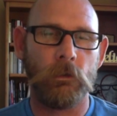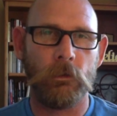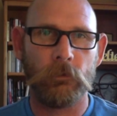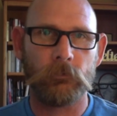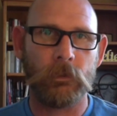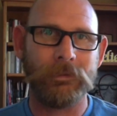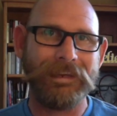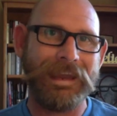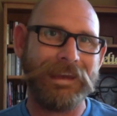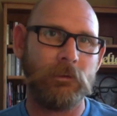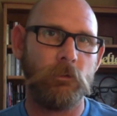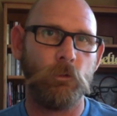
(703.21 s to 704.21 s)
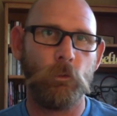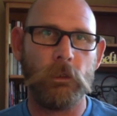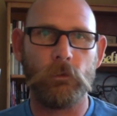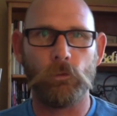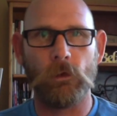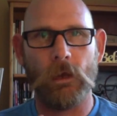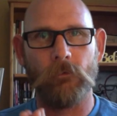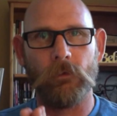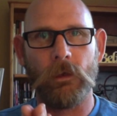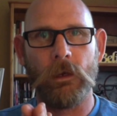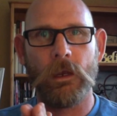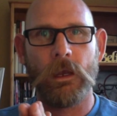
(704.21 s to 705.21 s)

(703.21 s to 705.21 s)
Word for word: this at the end of the week, we'll have a,